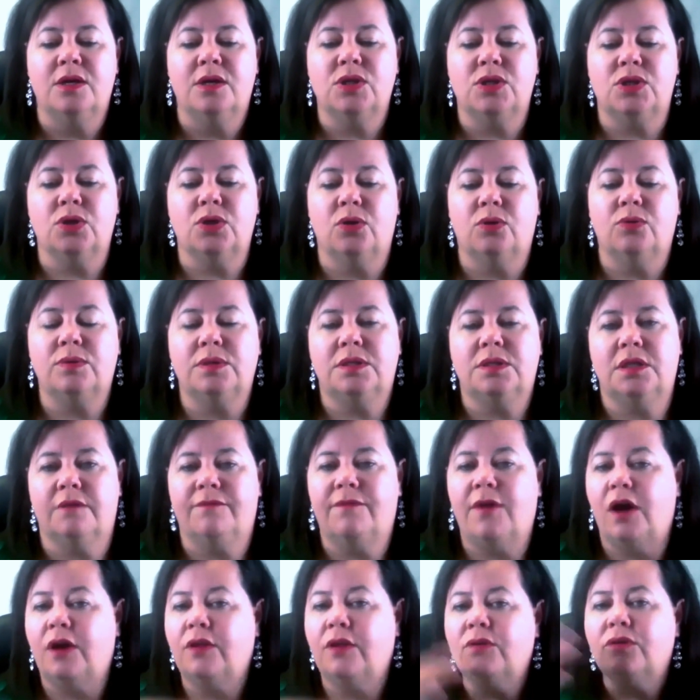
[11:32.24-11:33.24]
So
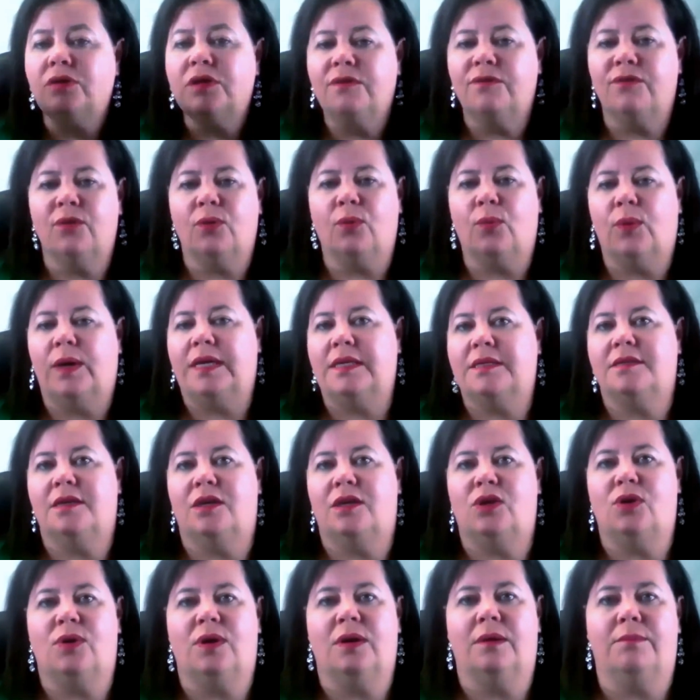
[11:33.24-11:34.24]
other different ways
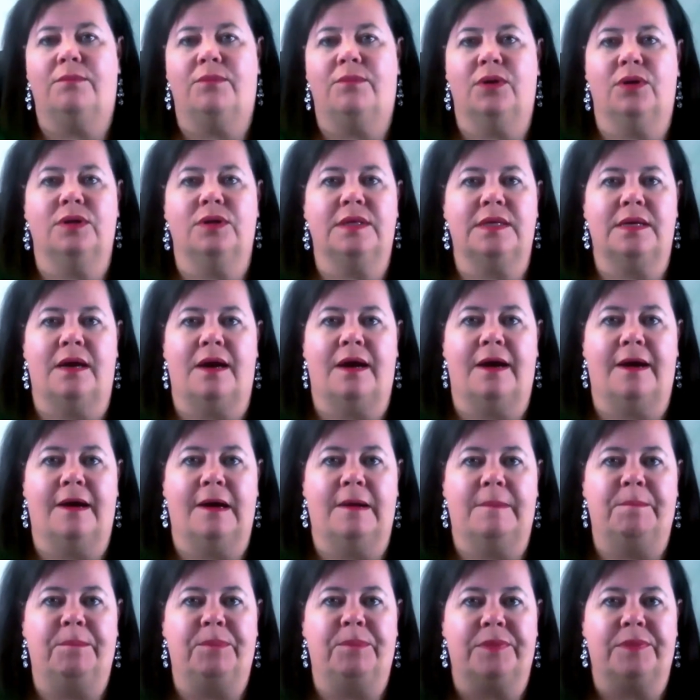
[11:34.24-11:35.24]
that you can build
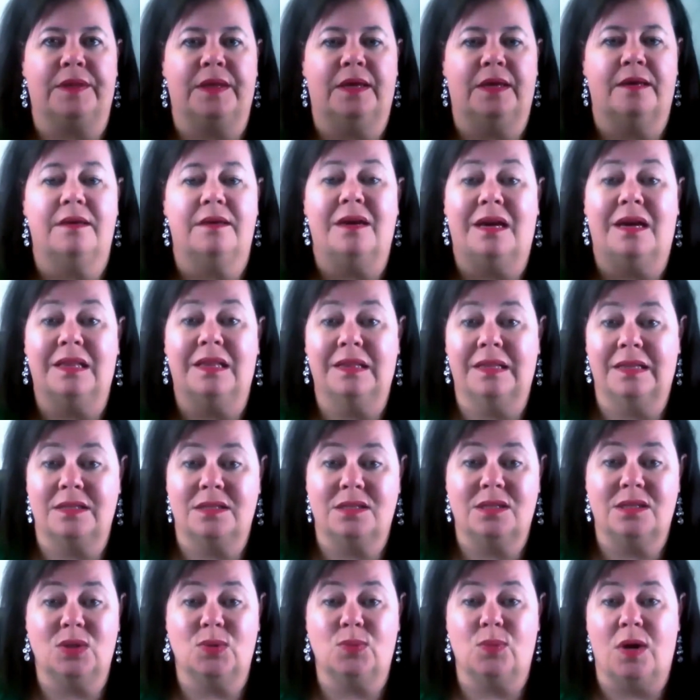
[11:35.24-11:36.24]
a
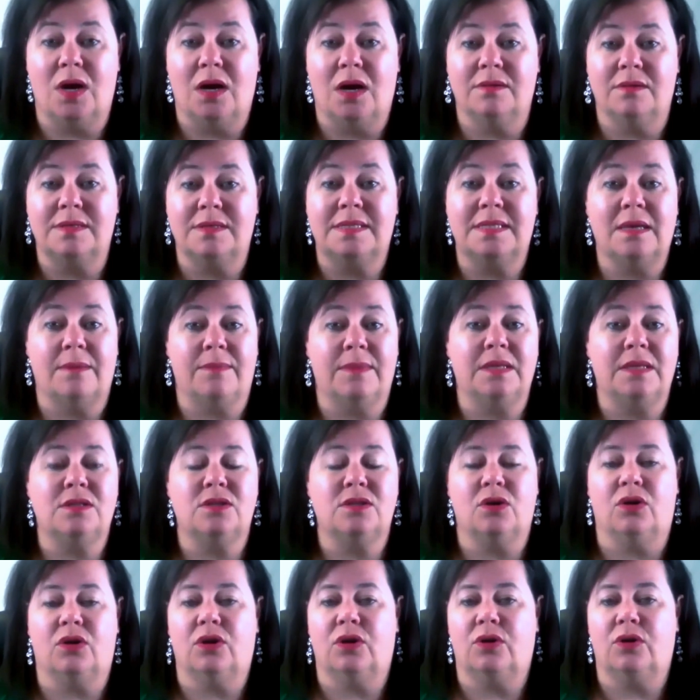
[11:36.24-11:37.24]
list as well.
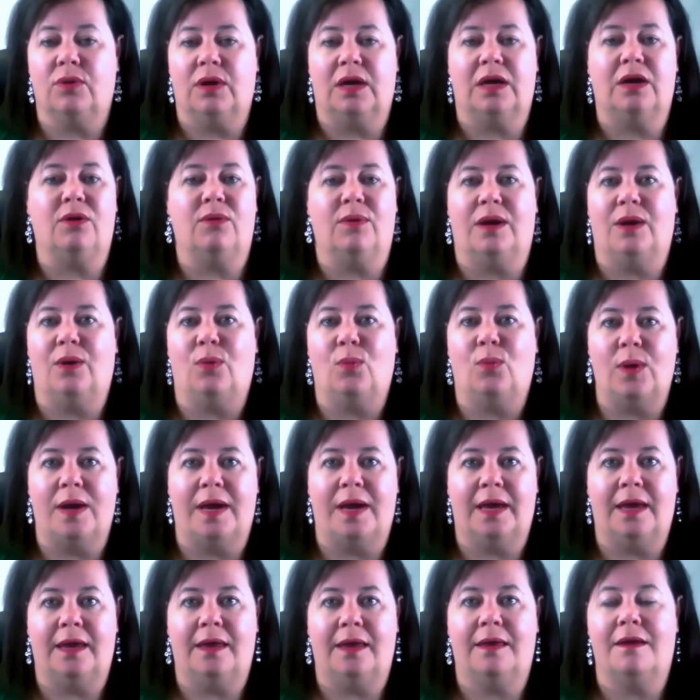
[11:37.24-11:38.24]
Summits are a great
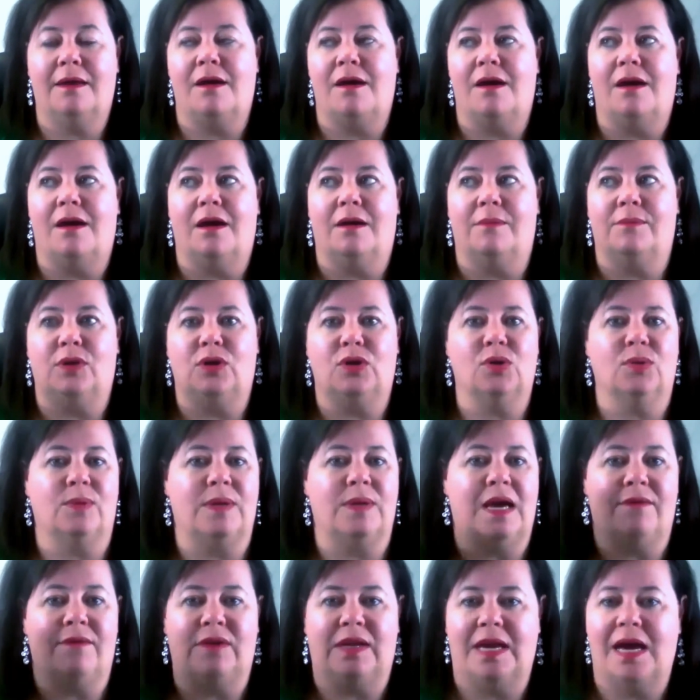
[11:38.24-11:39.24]
way. You
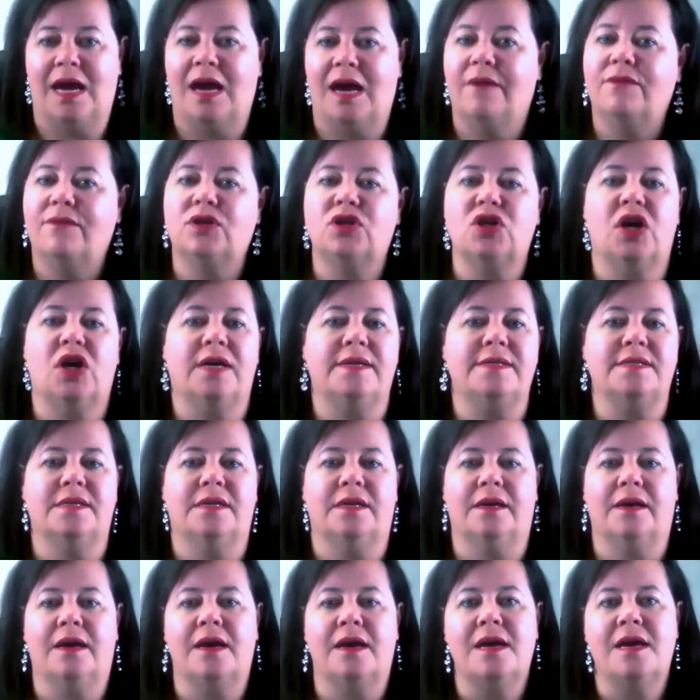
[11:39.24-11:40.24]
don't have any
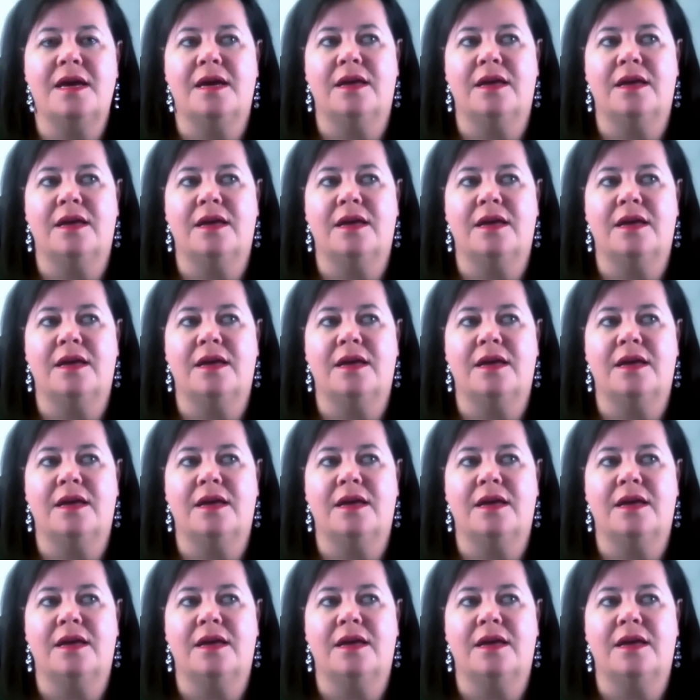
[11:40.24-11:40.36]
advertising.